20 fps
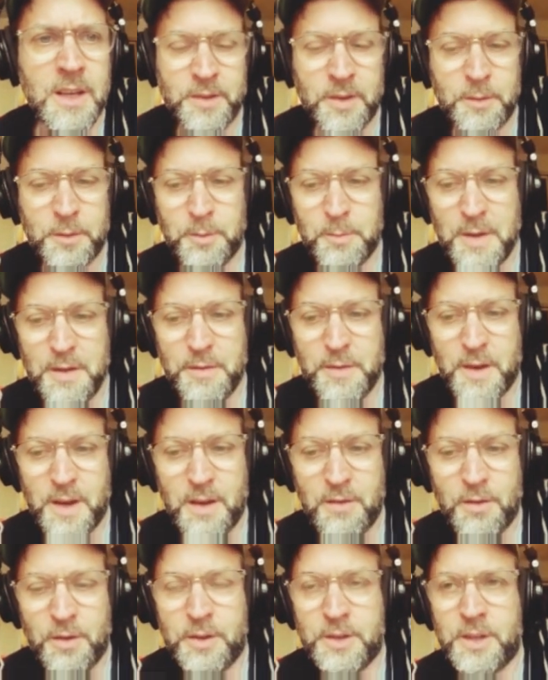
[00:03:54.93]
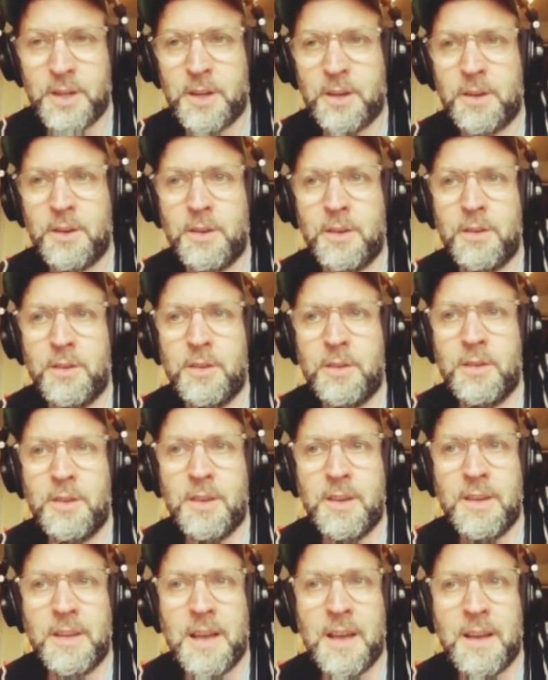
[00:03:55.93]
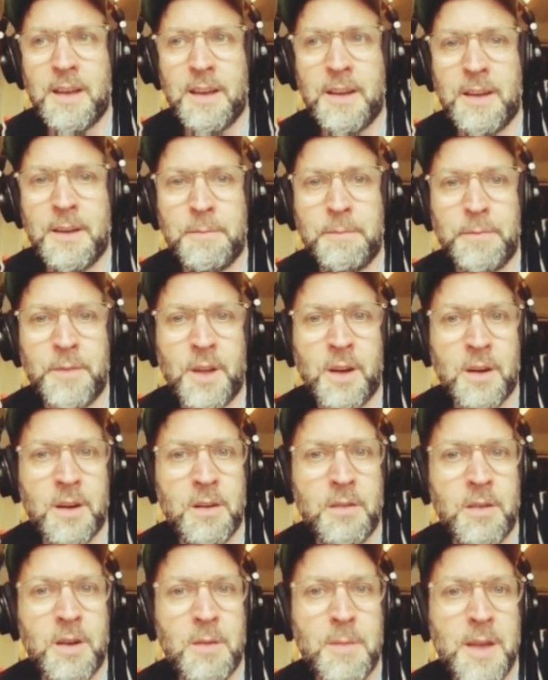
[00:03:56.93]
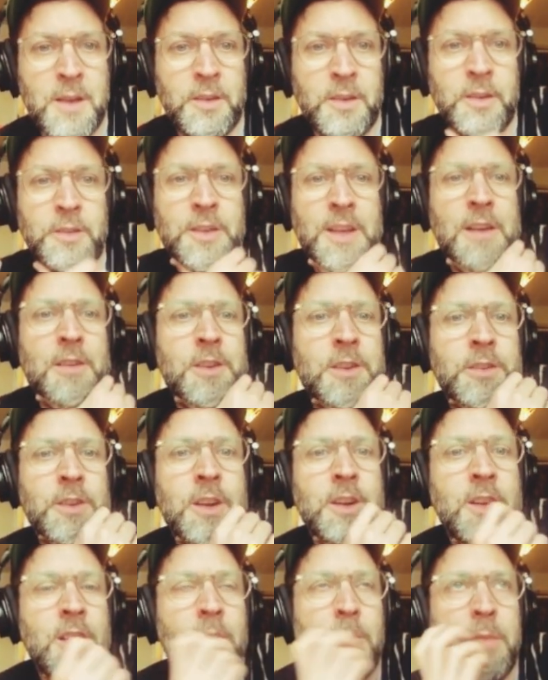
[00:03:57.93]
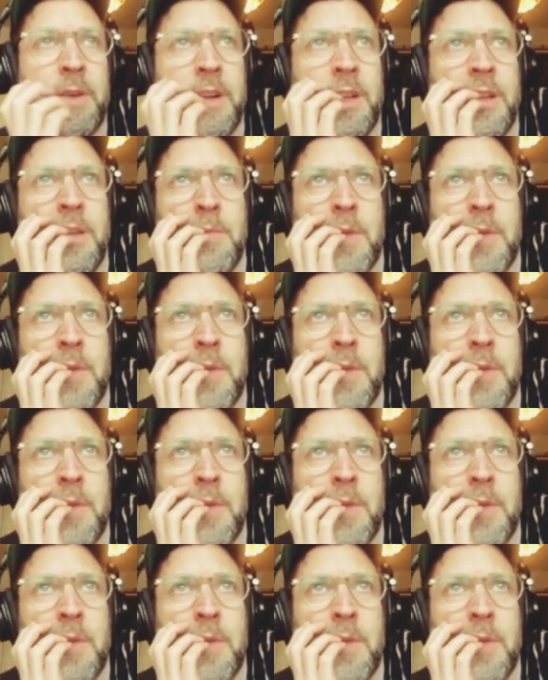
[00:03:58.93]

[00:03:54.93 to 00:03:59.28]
So Spitfire Audio are an amazing sound design company.